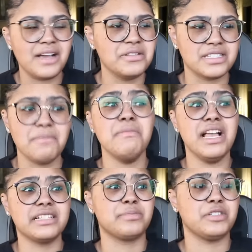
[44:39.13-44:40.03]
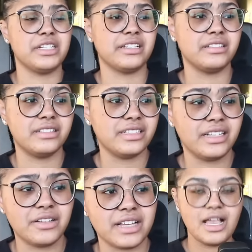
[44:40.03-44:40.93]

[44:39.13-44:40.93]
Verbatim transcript: That one's a mess particularly. Okay.